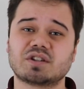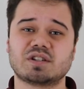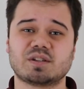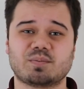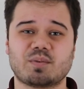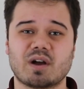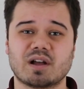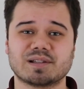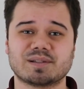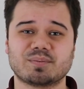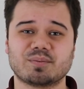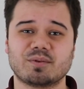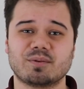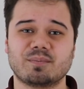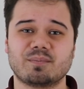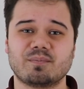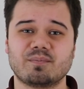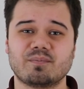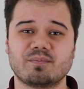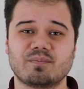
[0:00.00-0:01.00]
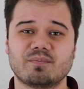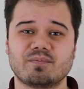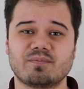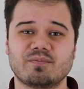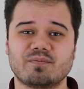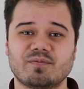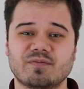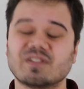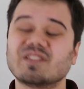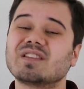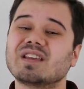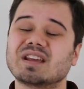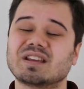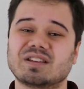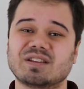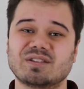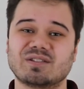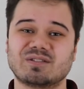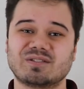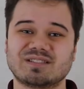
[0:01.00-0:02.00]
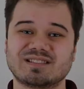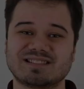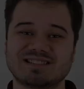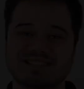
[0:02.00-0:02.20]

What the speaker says: much as possible. Thank you.